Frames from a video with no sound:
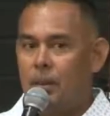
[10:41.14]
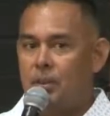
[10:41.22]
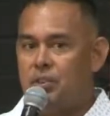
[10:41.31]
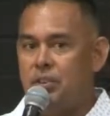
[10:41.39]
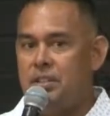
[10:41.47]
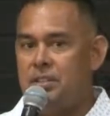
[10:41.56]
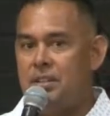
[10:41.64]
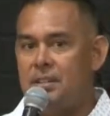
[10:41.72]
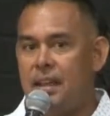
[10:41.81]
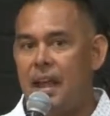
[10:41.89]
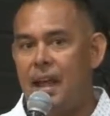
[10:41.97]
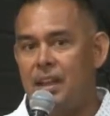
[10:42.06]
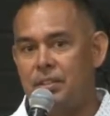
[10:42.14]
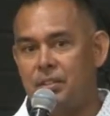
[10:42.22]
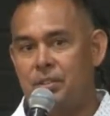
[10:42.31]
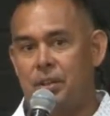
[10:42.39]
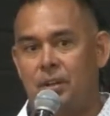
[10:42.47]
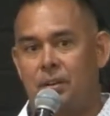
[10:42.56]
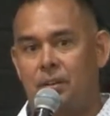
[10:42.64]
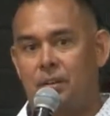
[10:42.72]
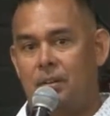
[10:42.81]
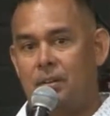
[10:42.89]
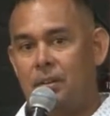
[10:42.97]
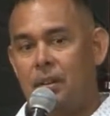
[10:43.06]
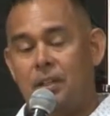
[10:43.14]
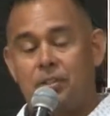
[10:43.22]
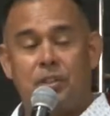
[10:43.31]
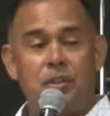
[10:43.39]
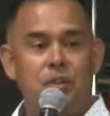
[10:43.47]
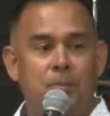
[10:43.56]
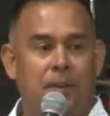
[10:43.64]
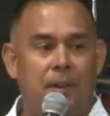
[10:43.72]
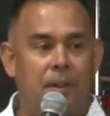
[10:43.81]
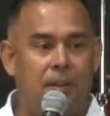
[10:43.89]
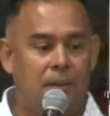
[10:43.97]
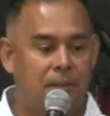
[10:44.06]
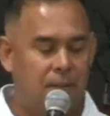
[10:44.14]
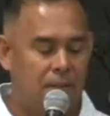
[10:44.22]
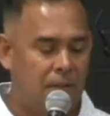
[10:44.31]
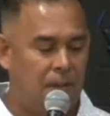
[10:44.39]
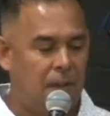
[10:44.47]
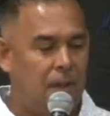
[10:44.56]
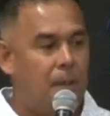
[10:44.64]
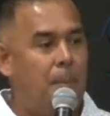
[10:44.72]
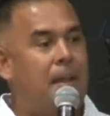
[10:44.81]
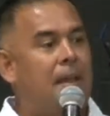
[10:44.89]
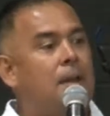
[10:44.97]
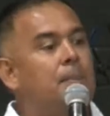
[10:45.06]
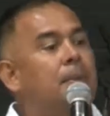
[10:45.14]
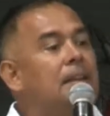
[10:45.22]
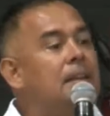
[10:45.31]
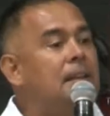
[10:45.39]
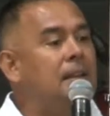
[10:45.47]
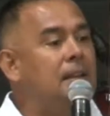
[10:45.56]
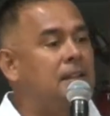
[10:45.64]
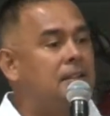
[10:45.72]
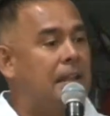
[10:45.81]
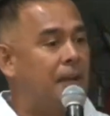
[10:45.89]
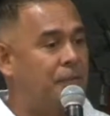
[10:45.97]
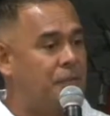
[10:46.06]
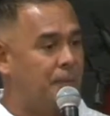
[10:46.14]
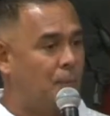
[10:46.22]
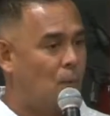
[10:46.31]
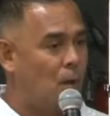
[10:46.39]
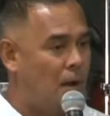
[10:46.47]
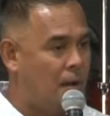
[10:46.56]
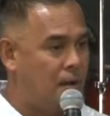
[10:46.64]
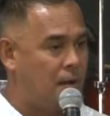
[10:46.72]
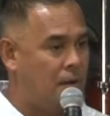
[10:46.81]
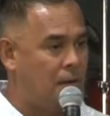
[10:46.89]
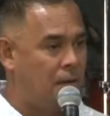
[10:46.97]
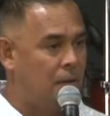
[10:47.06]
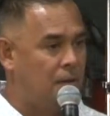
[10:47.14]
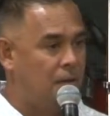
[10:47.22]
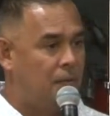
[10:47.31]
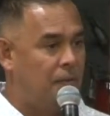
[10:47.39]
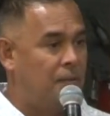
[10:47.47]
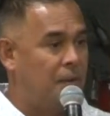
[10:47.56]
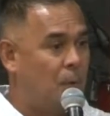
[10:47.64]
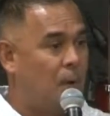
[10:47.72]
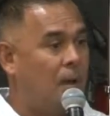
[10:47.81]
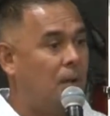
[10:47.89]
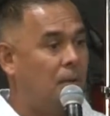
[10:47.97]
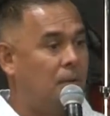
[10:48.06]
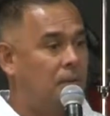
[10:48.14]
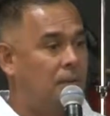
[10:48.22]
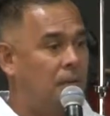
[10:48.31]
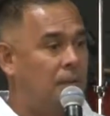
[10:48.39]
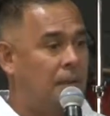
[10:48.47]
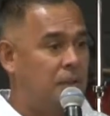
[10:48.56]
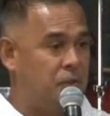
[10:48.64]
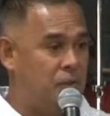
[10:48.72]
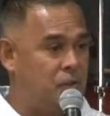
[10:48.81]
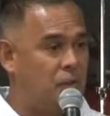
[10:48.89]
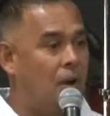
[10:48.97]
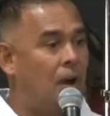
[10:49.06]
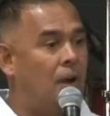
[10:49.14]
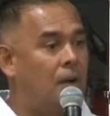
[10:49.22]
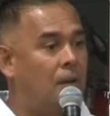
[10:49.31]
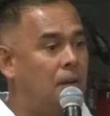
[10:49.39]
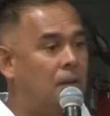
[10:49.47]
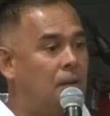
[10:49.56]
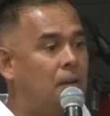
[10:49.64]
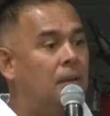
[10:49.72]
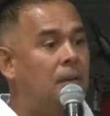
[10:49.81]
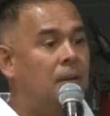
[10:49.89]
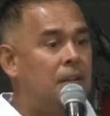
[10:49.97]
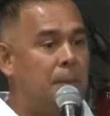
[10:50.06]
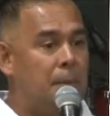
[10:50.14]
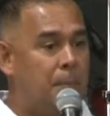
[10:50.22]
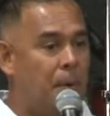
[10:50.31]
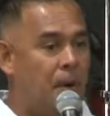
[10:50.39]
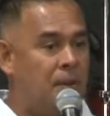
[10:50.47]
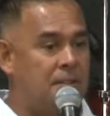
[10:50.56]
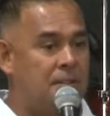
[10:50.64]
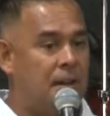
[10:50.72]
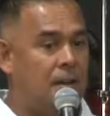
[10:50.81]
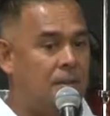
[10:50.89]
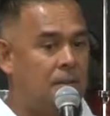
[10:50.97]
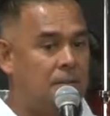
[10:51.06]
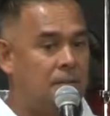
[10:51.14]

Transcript: Jesus asks her, Excuse me, may I please have some water from the well that you draw? Let me pause there.